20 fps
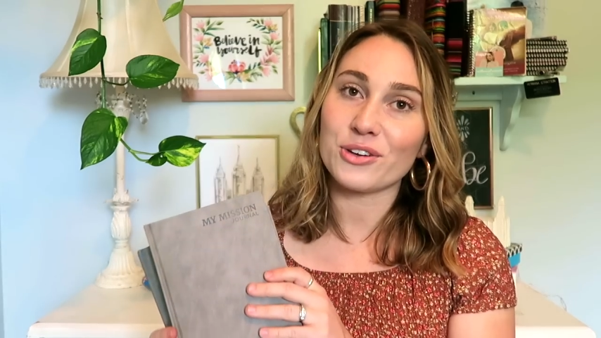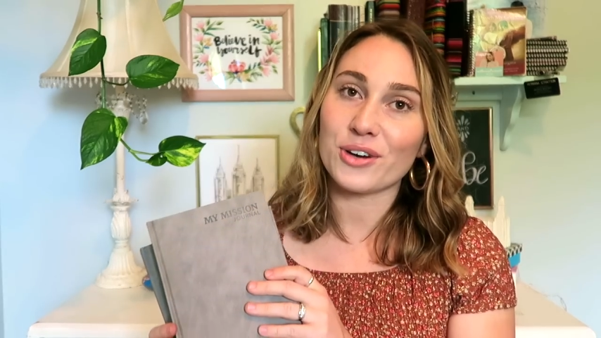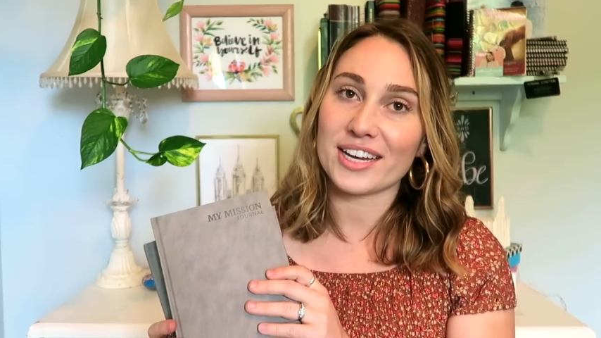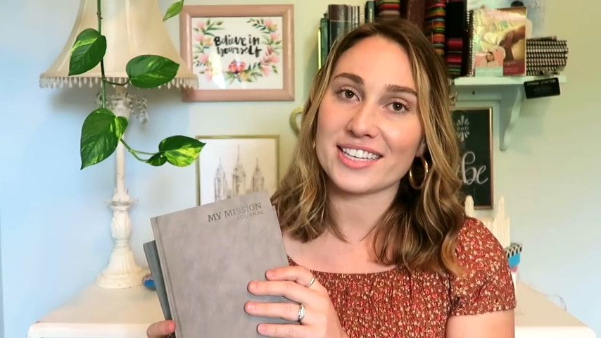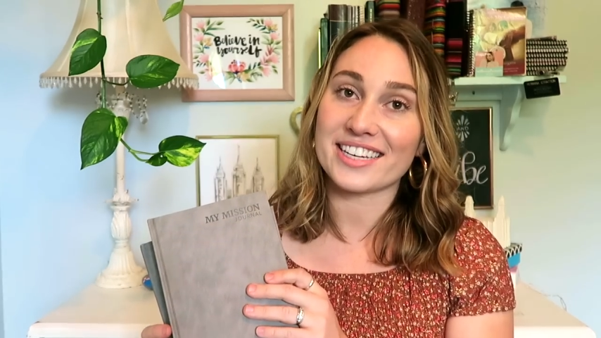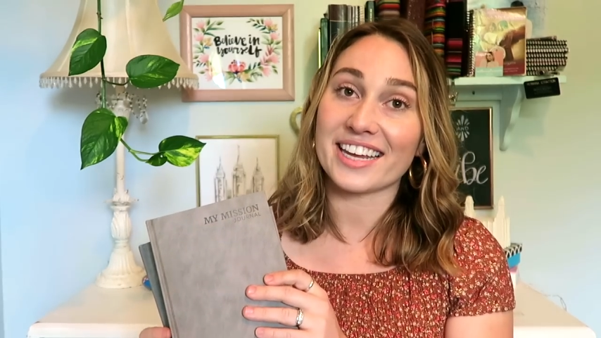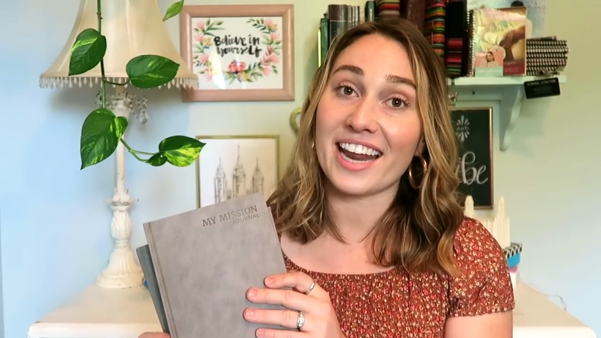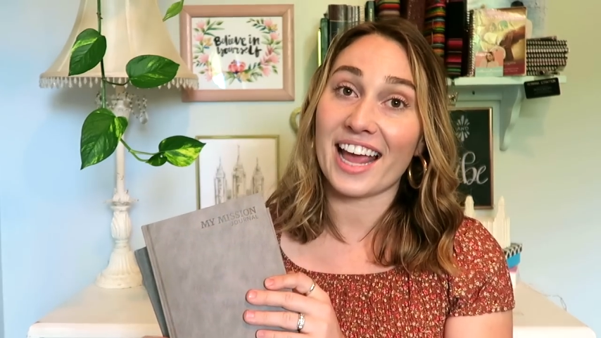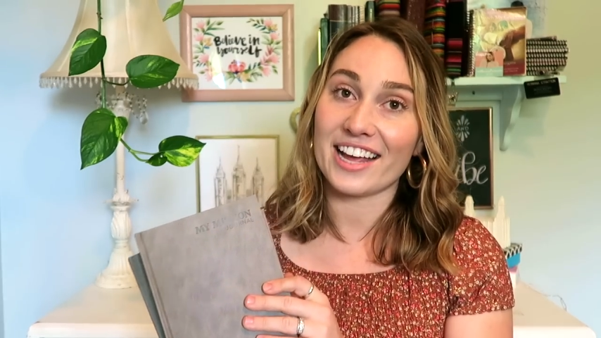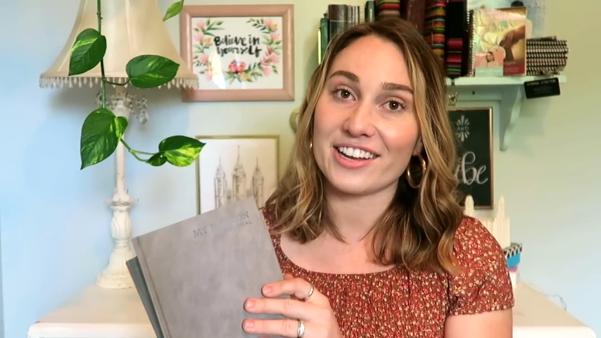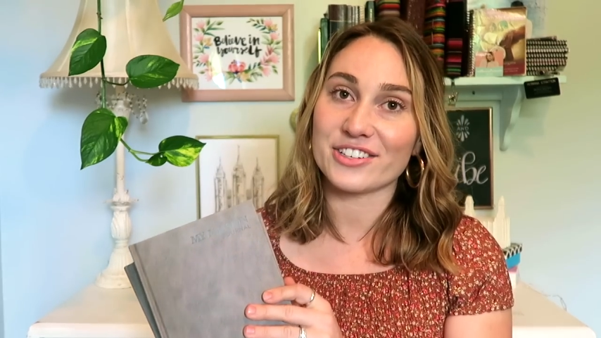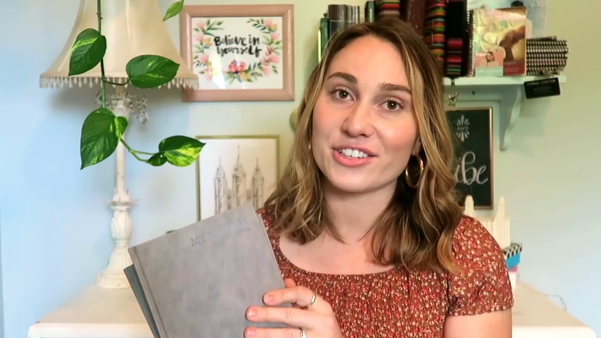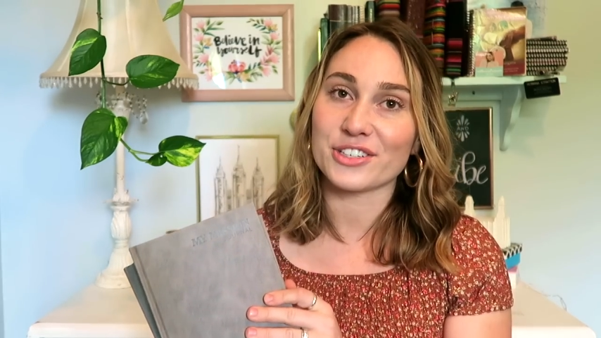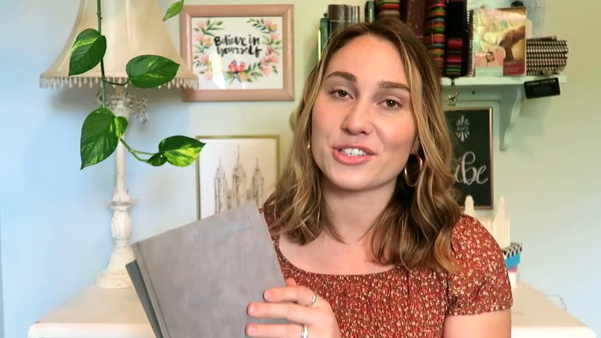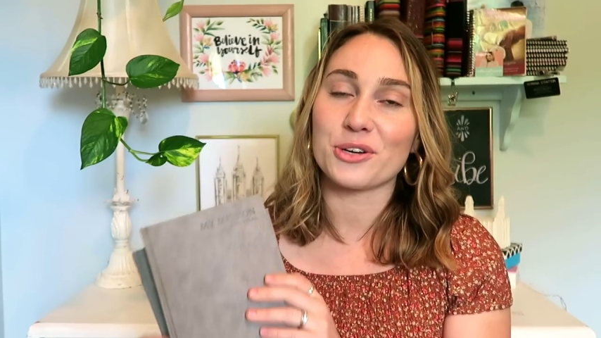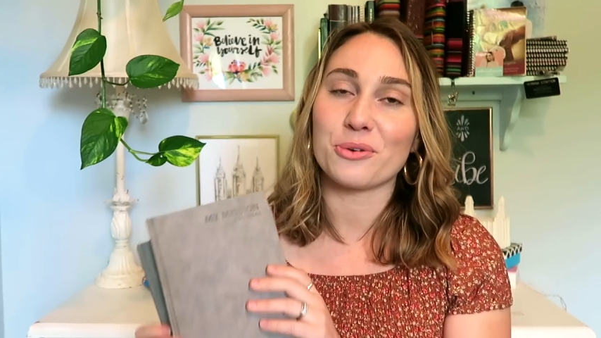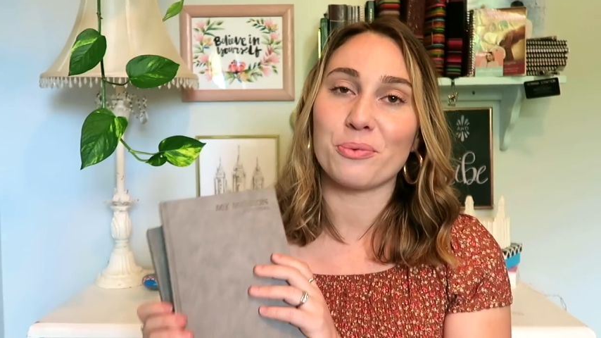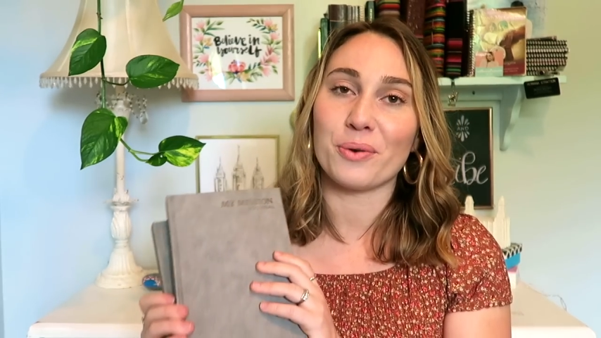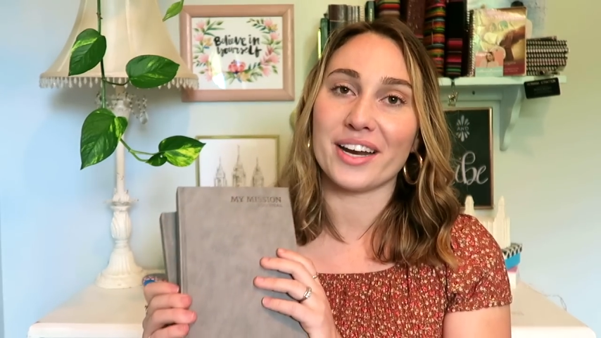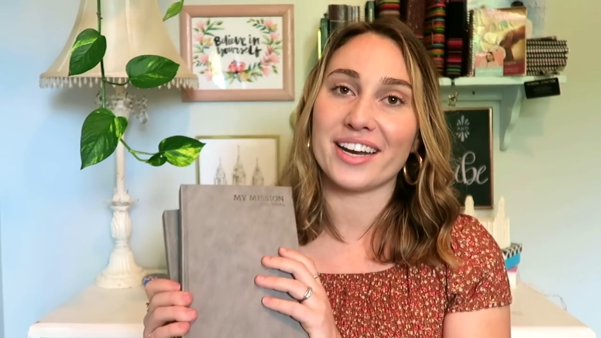you guys can
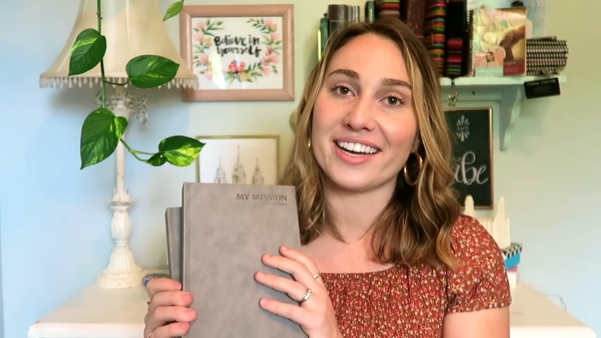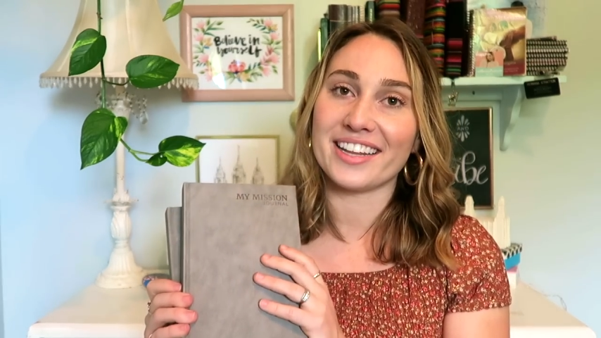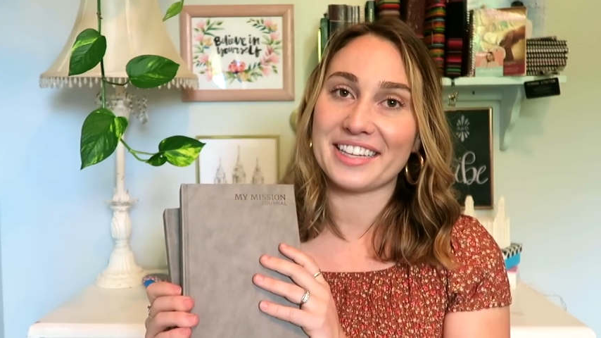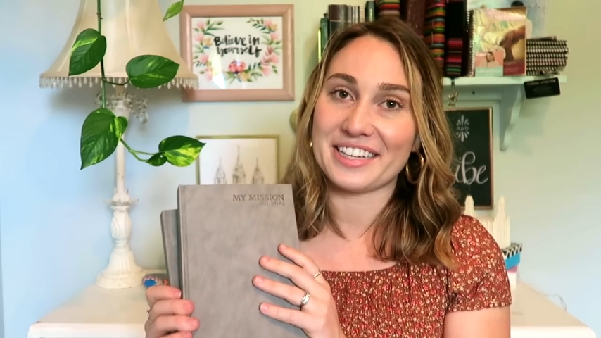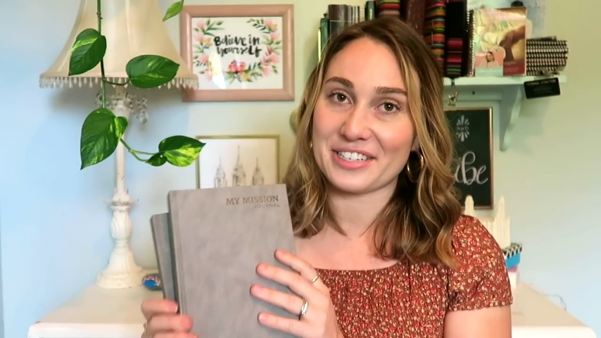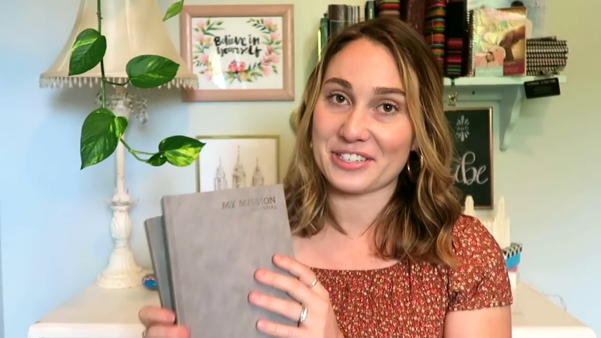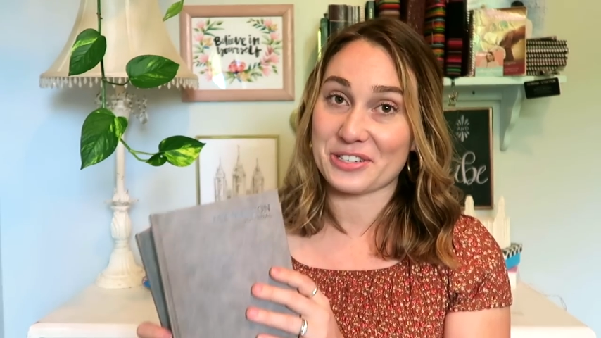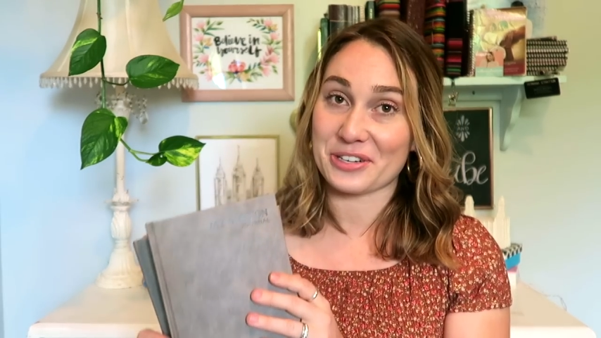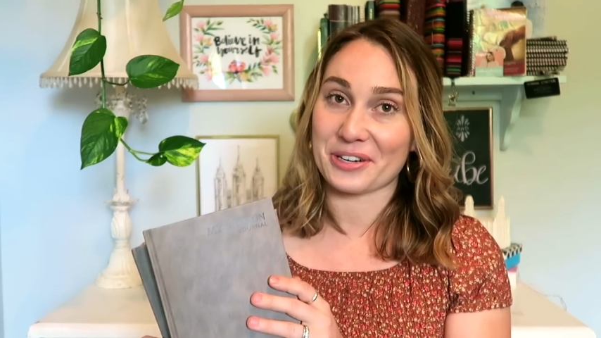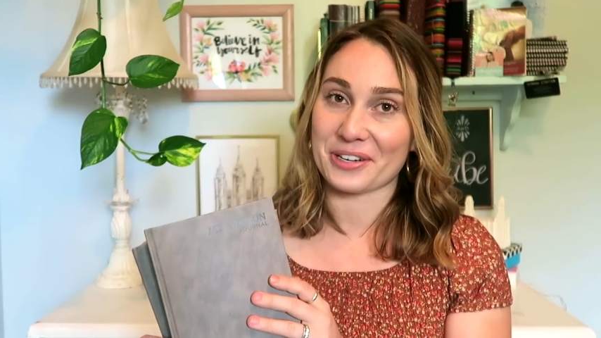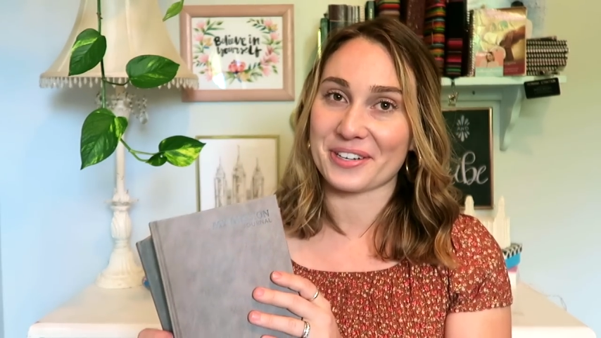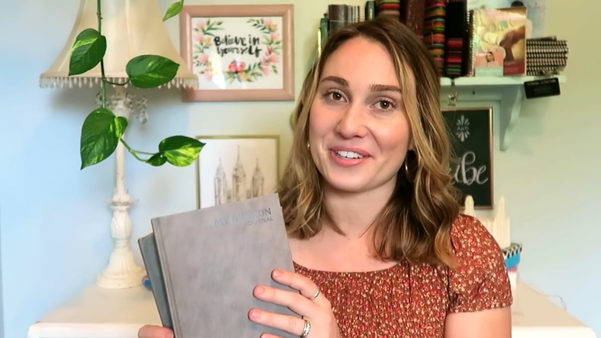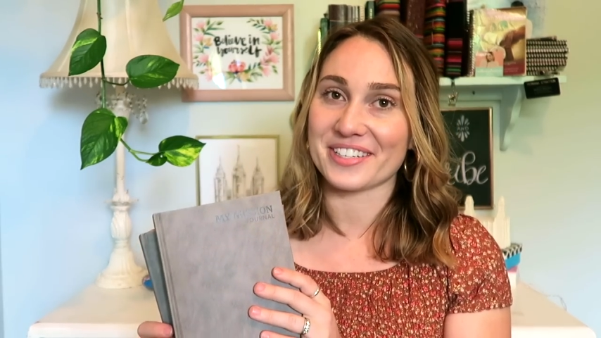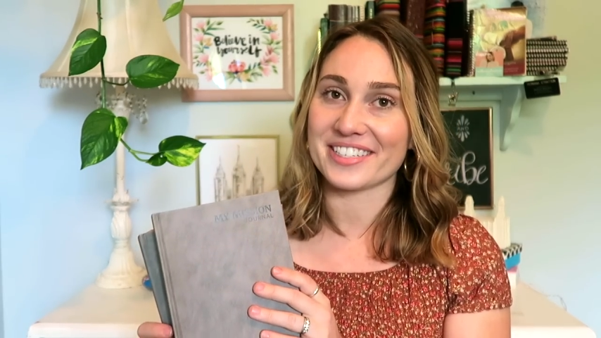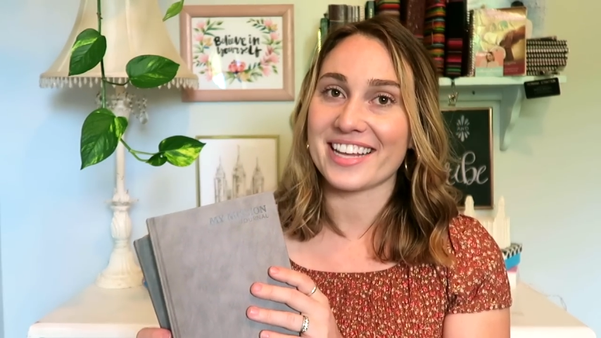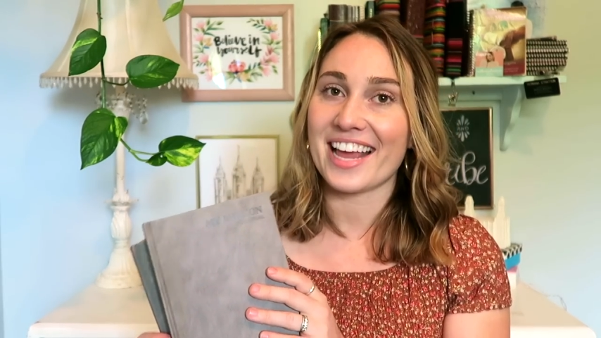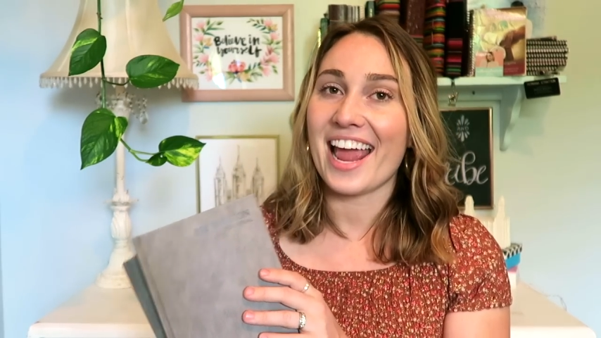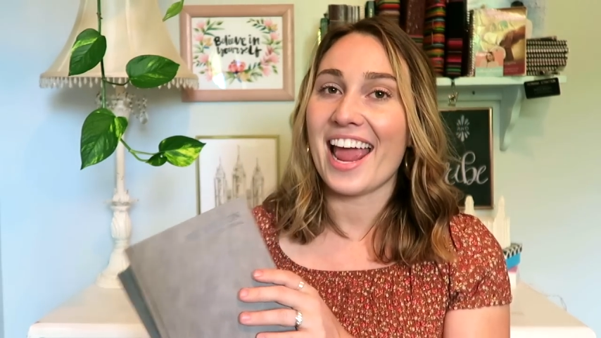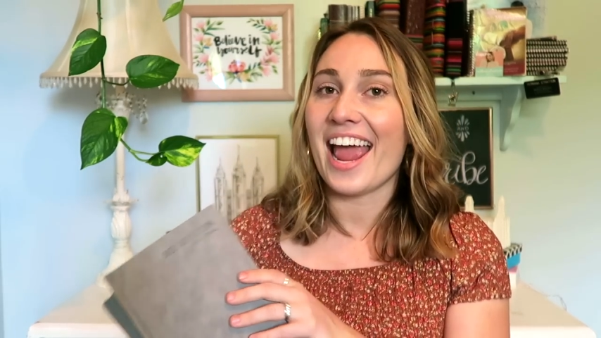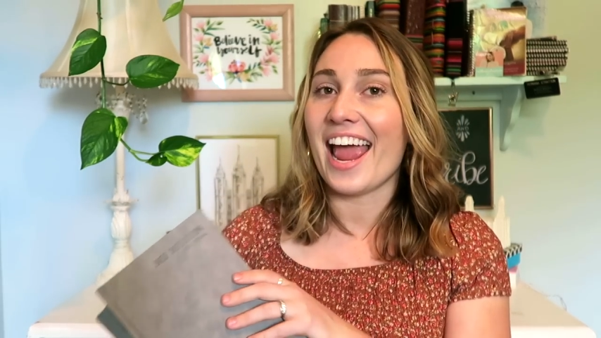enter to win these
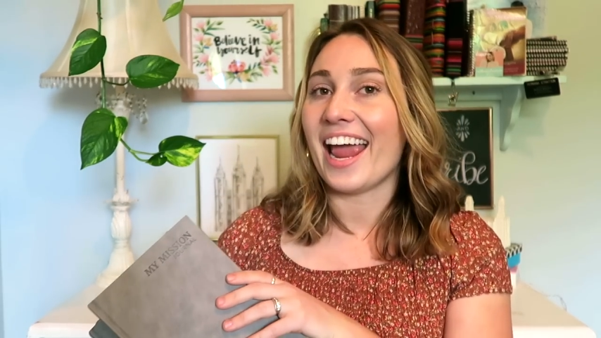journals.